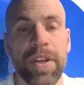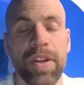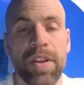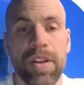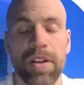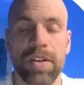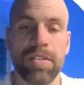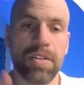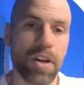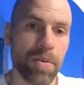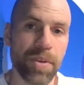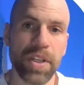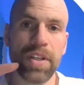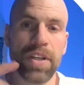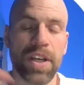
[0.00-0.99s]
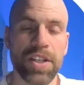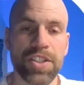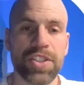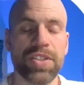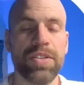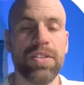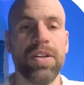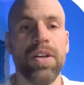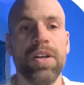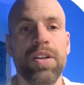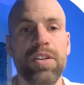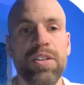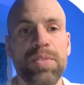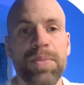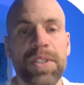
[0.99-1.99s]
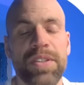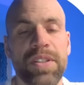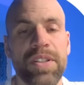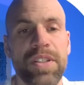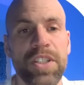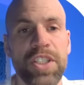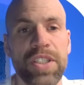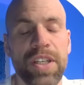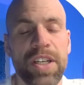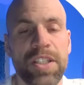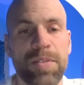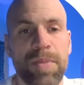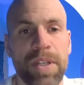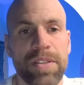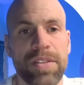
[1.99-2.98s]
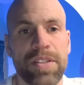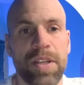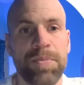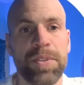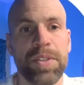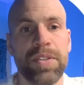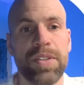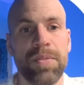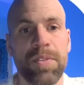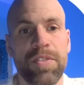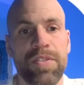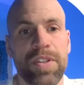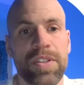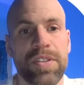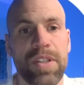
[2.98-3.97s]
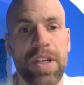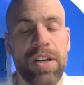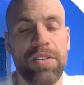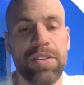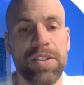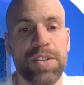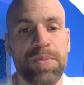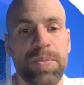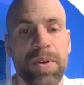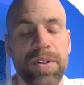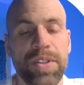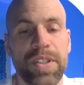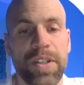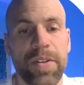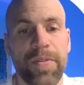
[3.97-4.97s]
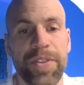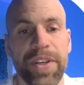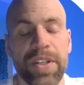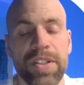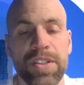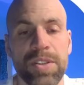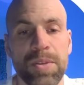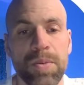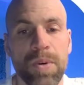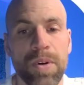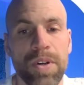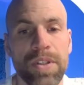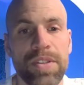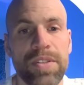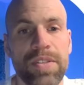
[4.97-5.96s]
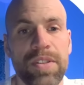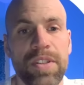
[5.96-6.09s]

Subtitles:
the communication loop is initiated by the subsystem. The first arrow is pointing towards